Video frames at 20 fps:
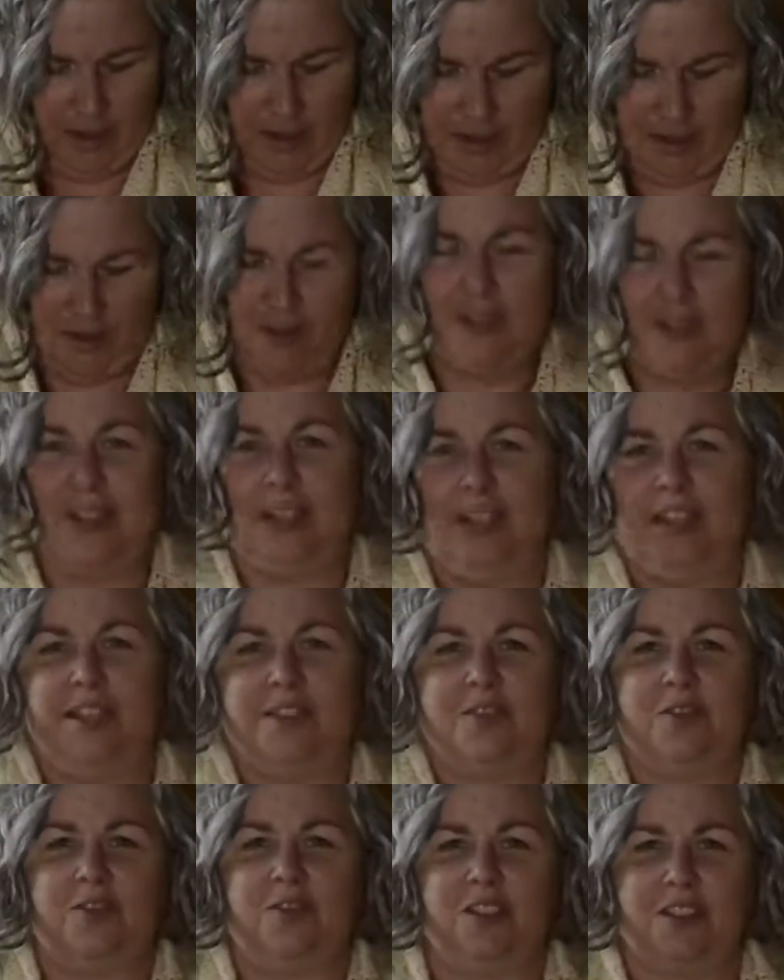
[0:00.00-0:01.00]
You can see
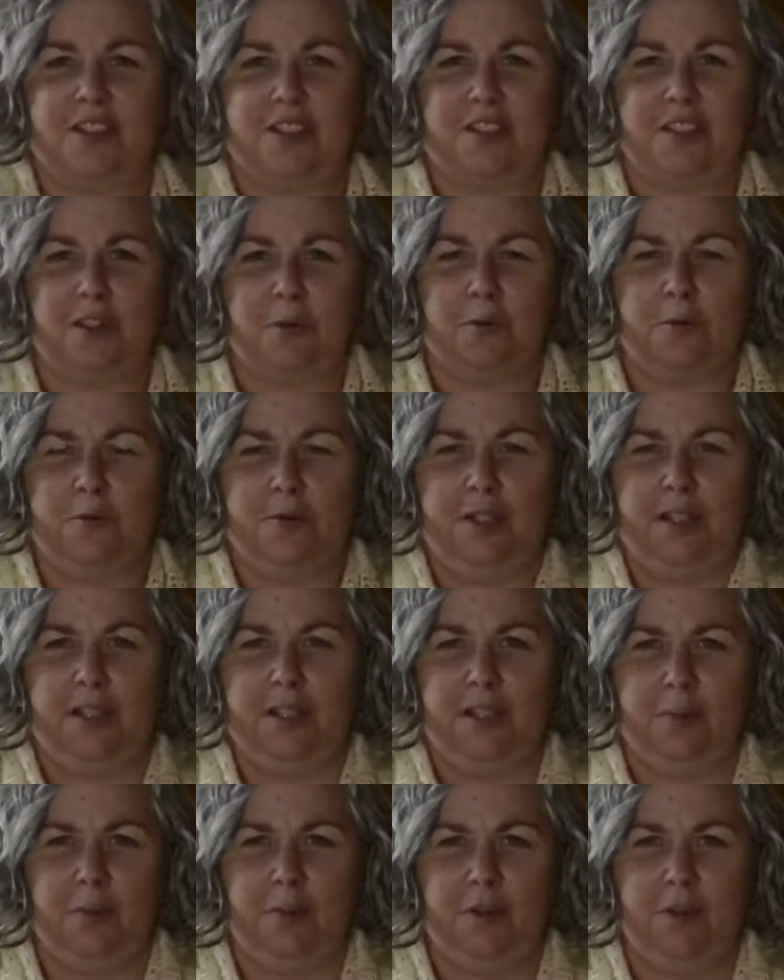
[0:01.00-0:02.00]
it's just a
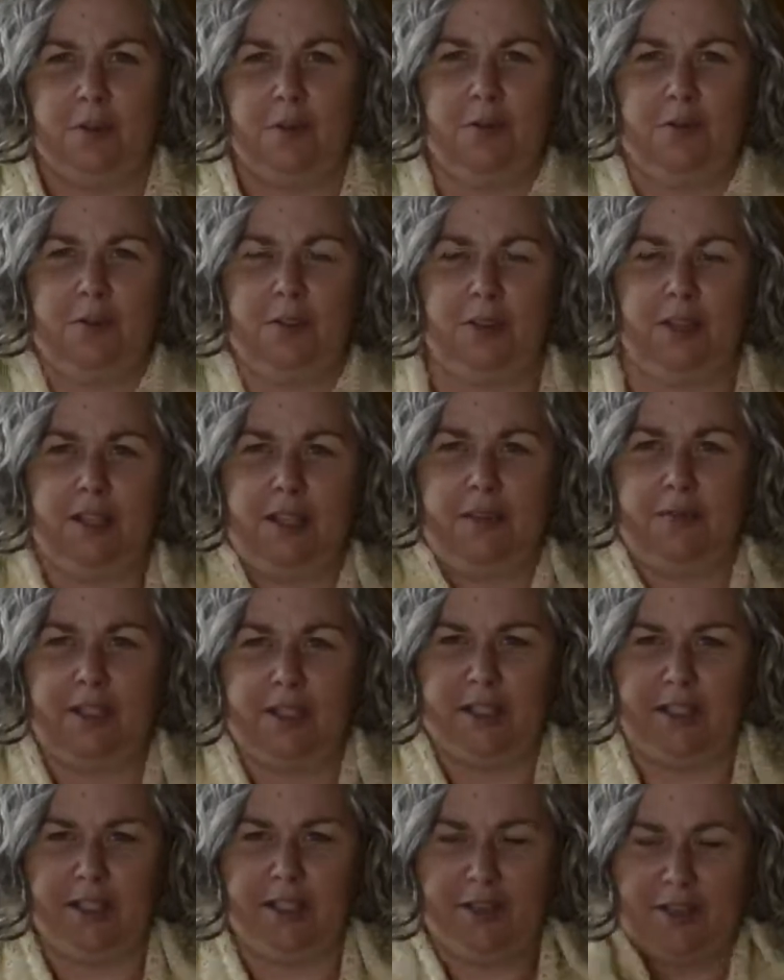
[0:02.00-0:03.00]
really beautiful,
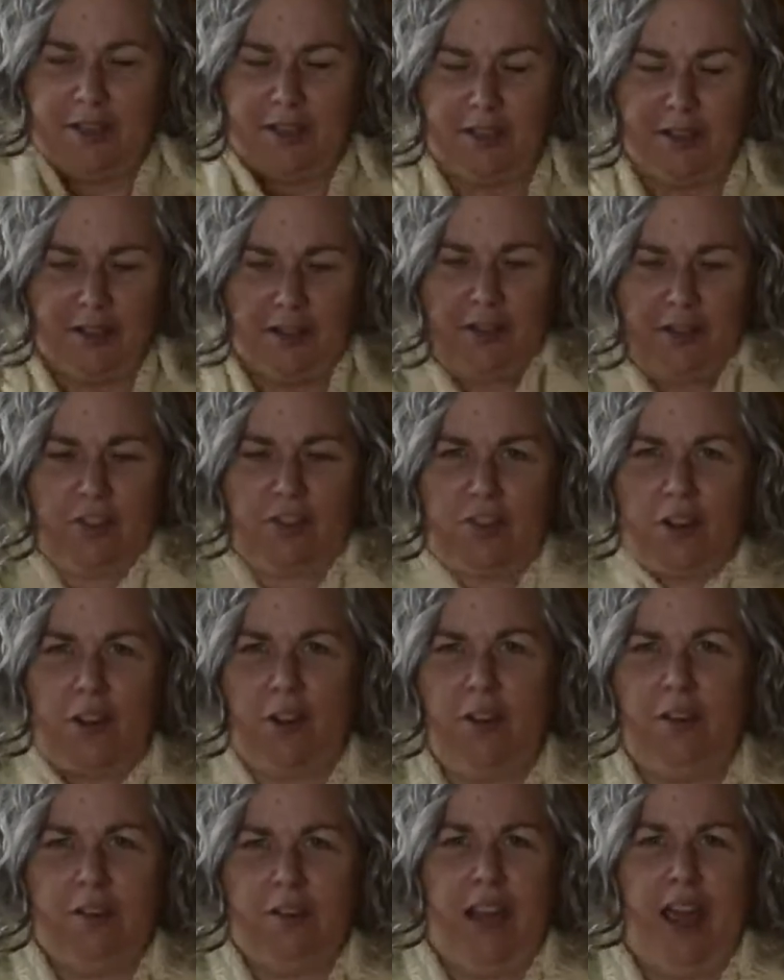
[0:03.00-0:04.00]
lovely
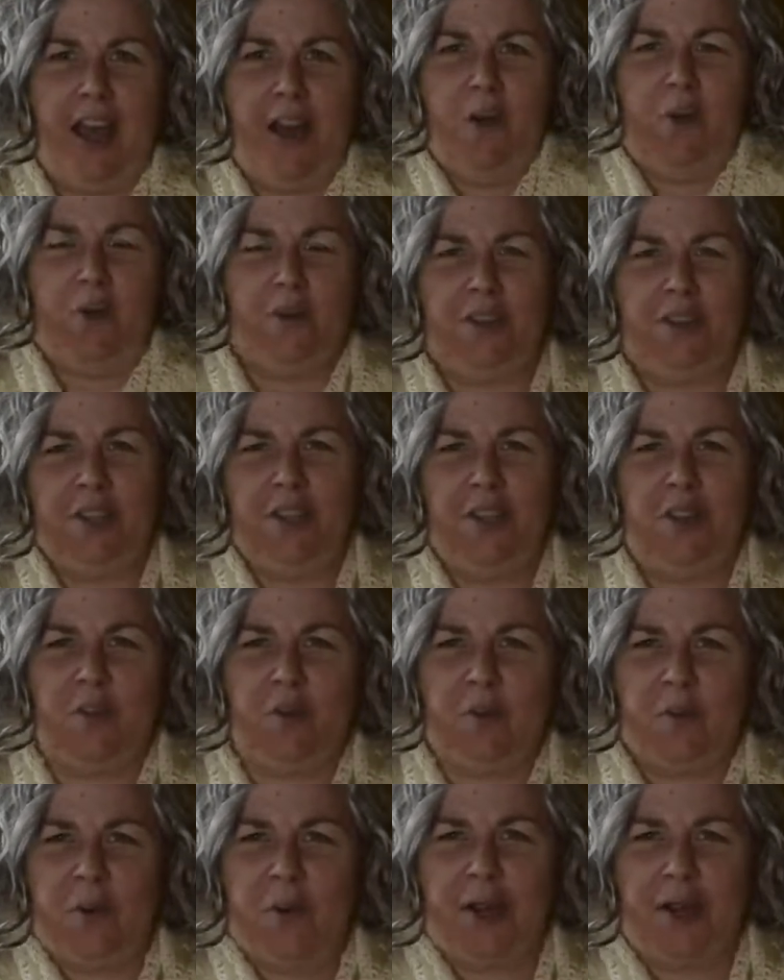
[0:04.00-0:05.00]
shawl cowl that you
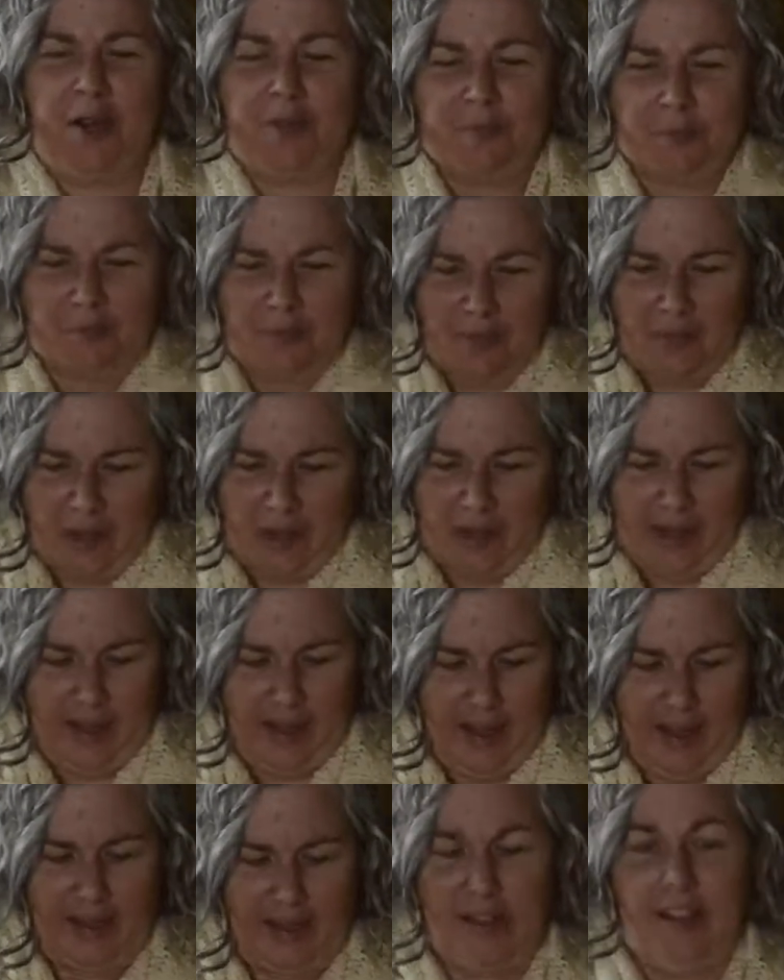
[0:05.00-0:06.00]
can wear,
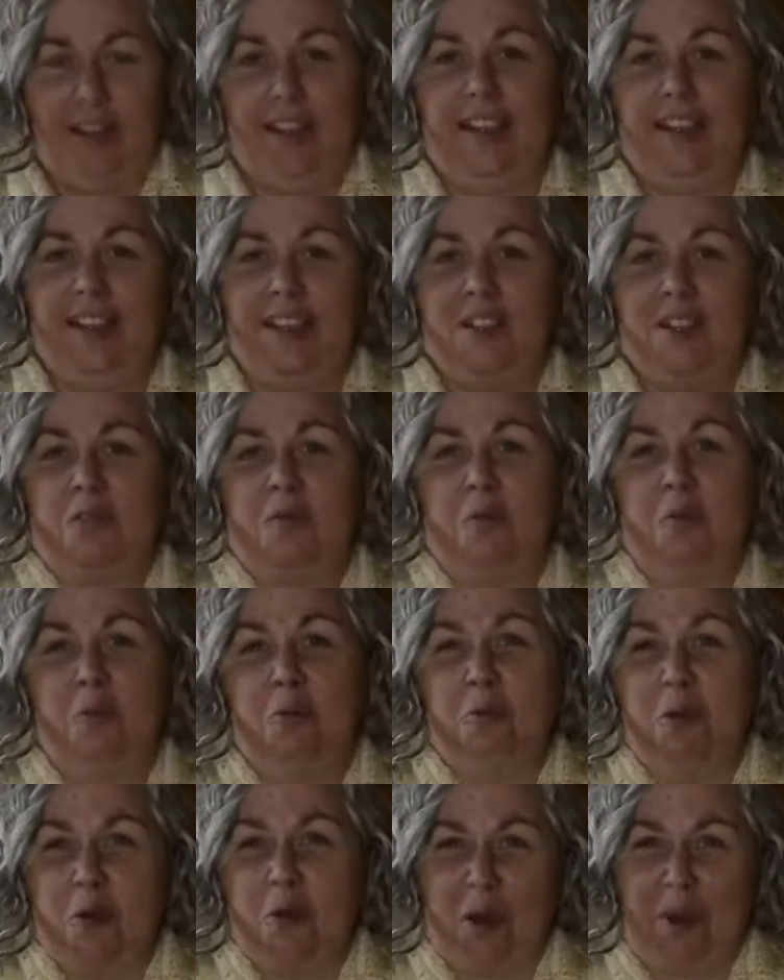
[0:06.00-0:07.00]
and it is
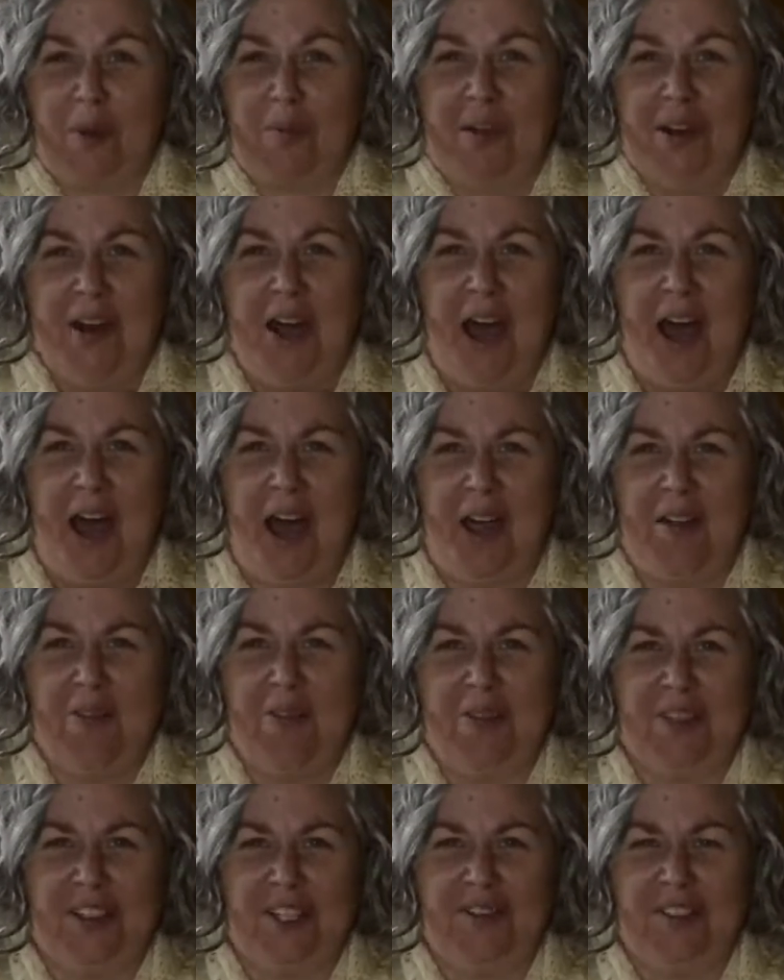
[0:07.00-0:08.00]
warm. I
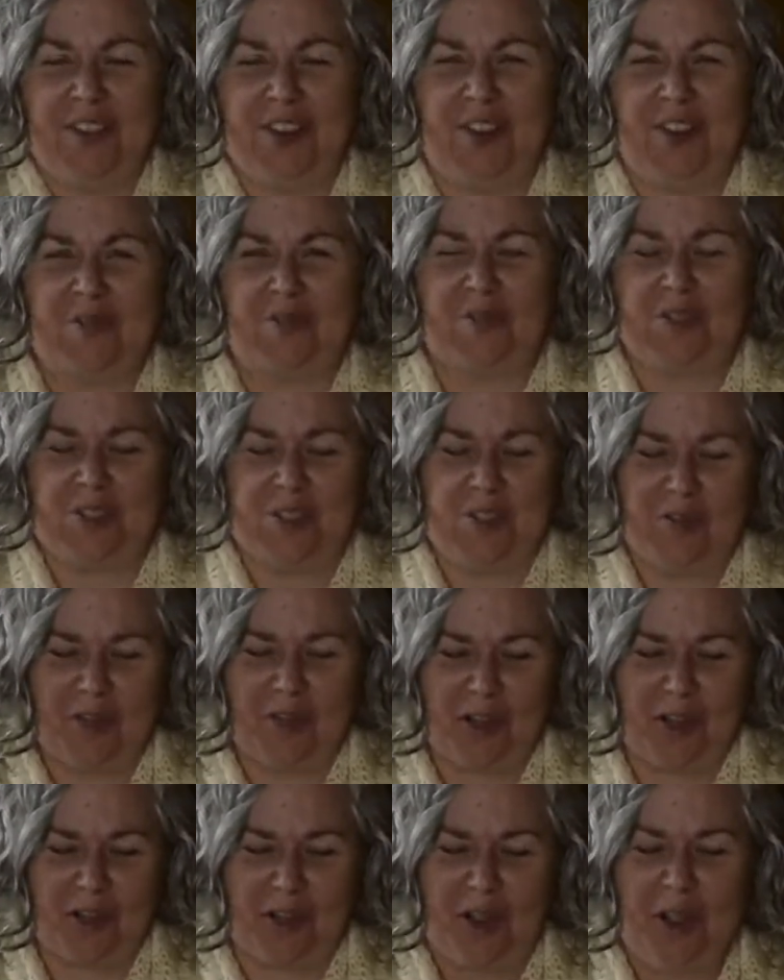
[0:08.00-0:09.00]
won't leave it on for too
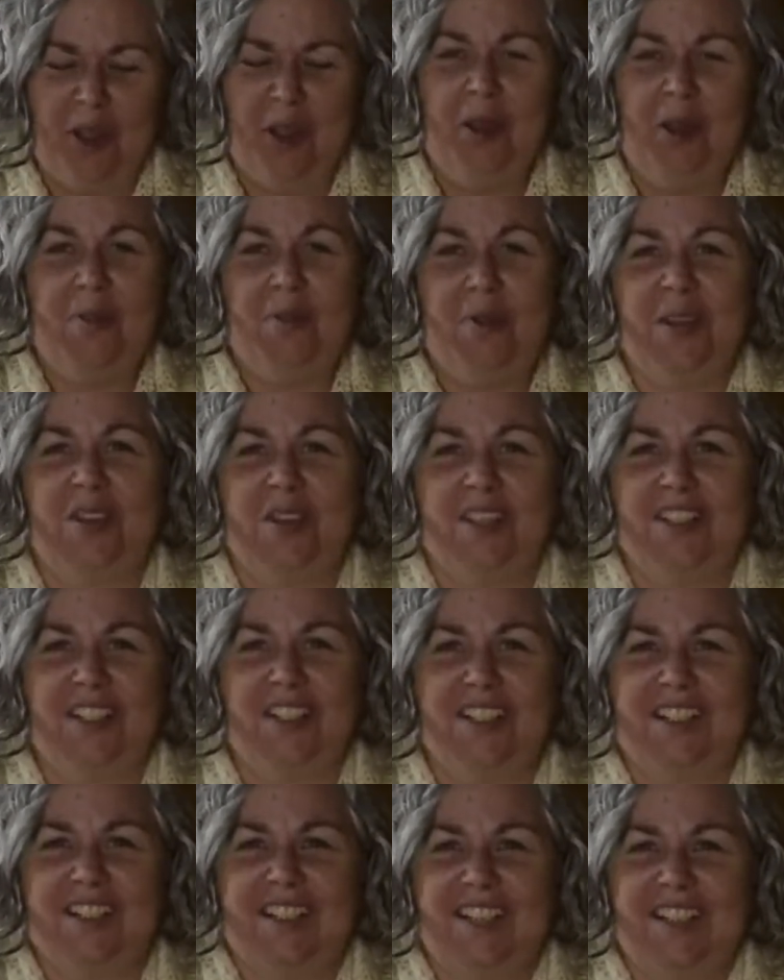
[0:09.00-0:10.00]
long because
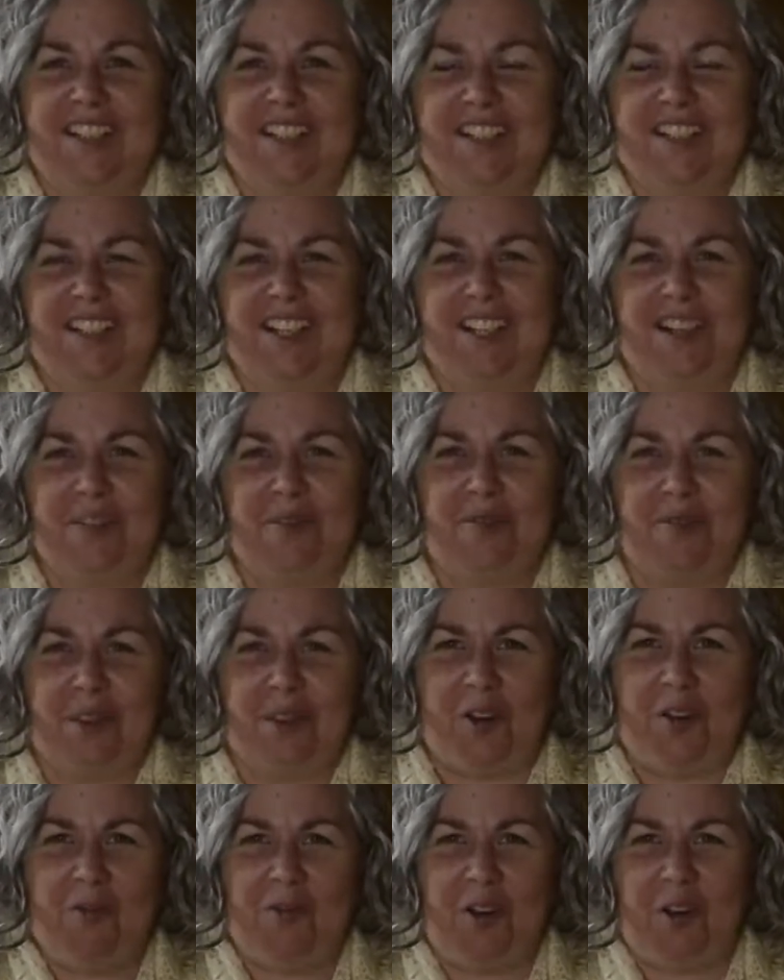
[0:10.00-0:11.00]
it does get
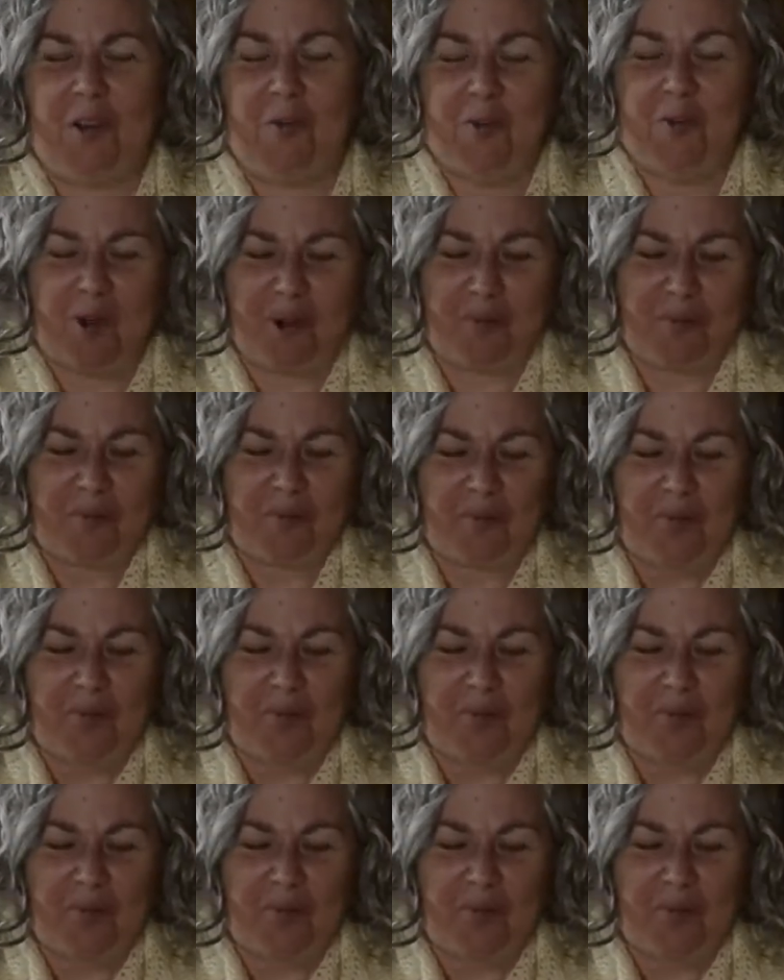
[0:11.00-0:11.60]
very, very warm.